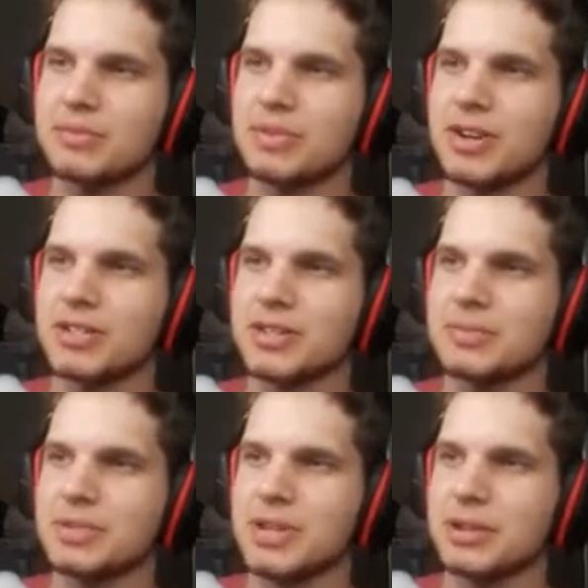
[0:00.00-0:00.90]
before I
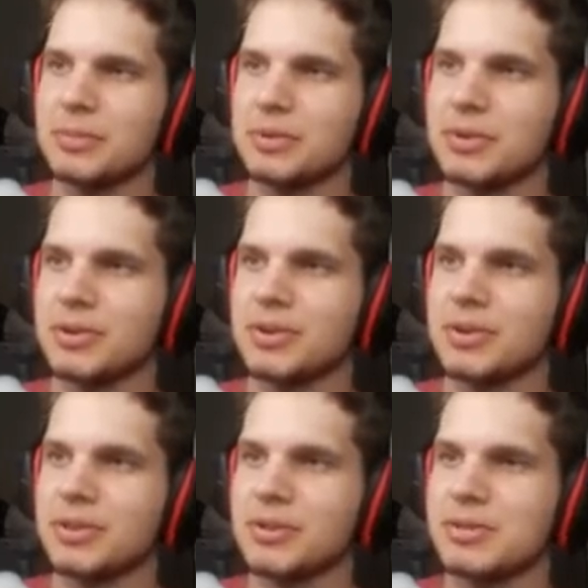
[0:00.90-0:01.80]
accept your teleport.
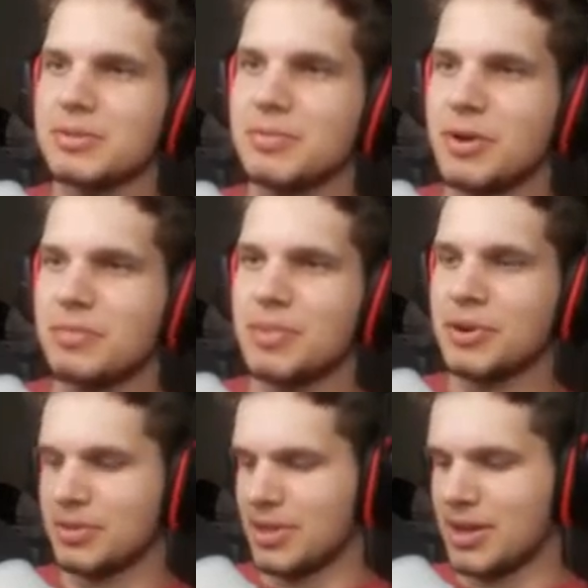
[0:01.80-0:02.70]
Otherwise, we might
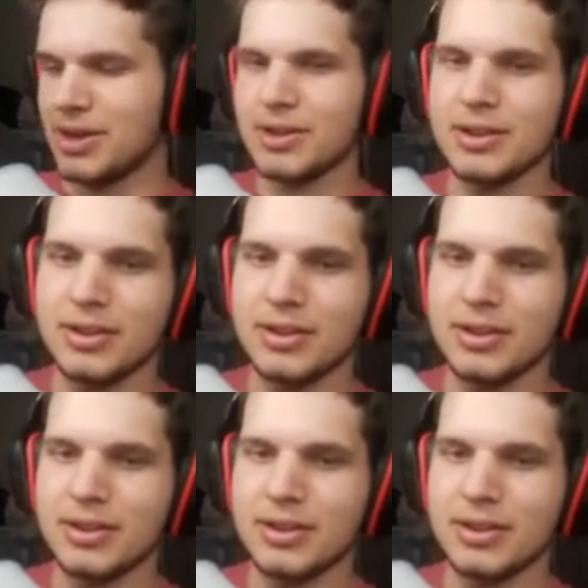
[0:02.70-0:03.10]
both die.